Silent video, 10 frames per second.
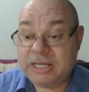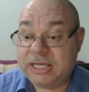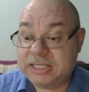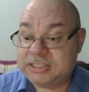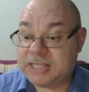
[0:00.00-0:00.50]

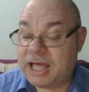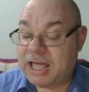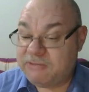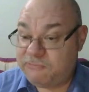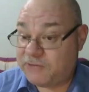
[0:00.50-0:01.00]
is
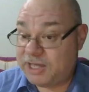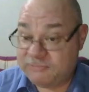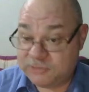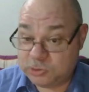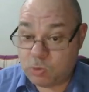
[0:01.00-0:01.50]
a
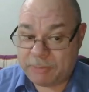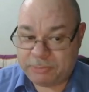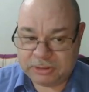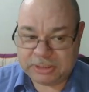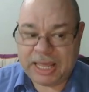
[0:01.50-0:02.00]
favoured
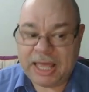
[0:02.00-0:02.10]
weapon.